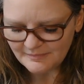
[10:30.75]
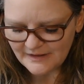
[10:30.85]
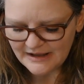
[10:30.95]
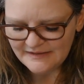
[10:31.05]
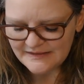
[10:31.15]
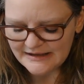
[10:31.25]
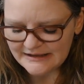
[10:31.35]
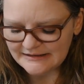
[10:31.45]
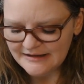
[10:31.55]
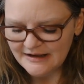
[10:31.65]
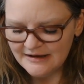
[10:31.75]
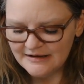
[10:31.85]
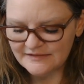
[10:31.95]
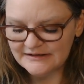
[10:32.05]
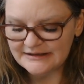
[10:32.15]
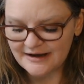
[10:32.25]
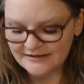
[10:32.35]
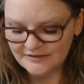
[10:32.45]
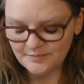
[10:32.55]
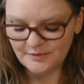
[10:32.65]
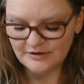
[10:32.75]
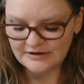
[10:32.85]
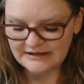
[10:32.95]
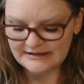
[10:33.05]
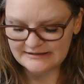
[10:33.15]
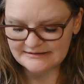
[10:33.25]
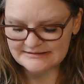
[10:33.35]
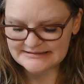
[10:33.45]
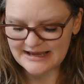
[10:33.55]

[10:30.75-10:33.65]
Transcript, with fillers: And then the ninth book is